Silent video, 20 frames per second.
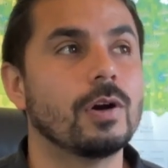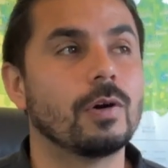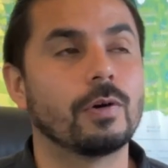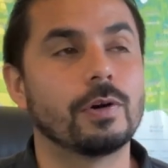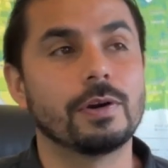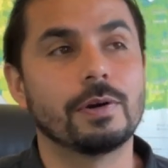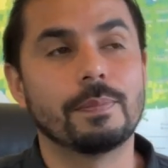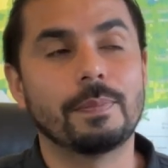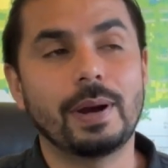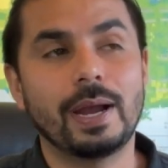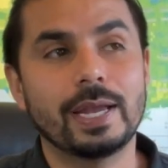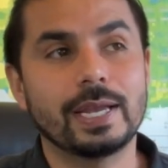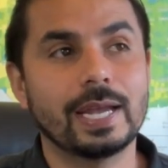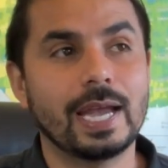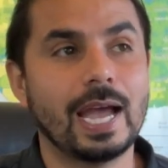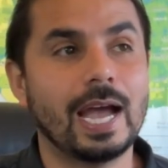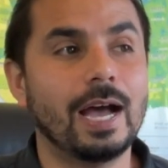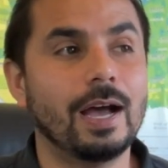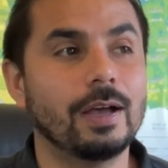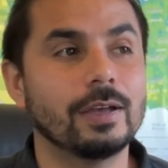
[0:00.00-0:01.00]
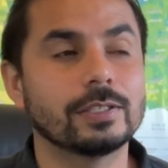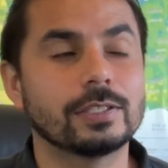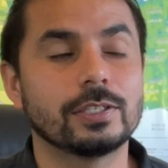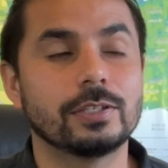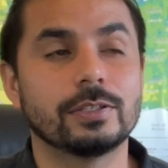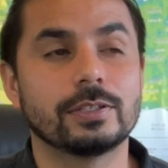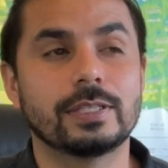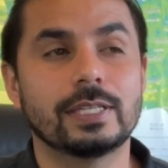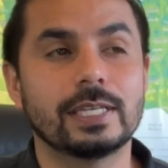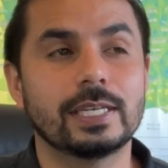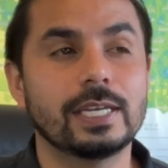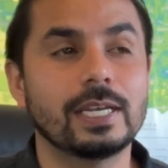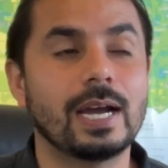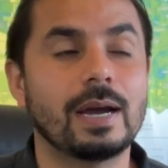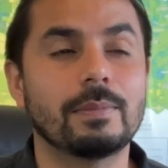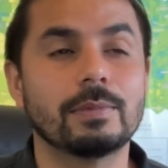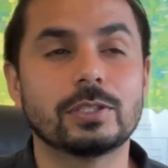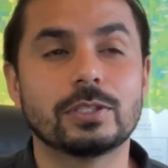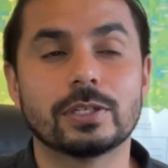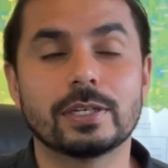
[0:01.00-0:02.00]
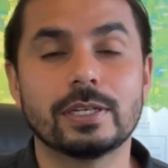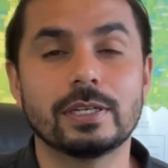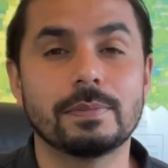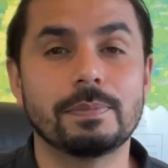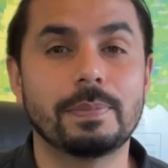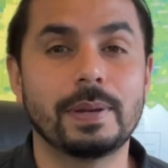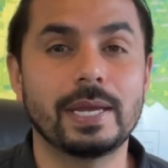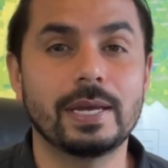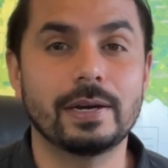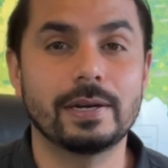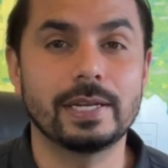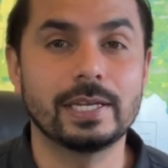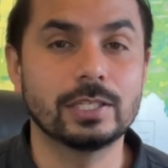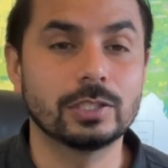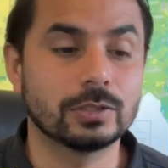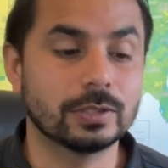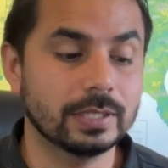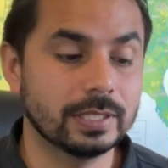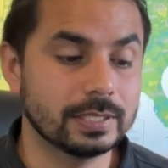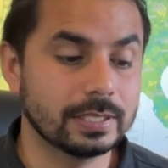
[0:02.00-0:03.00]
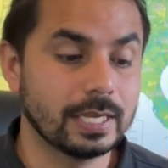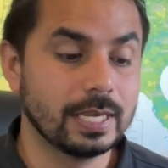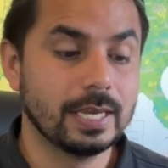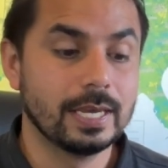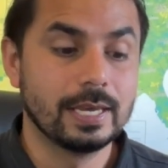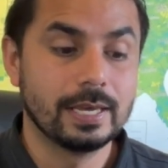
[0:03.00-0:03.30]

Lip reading: or you're buying a house and you're thinking how much you're going to pay on interest.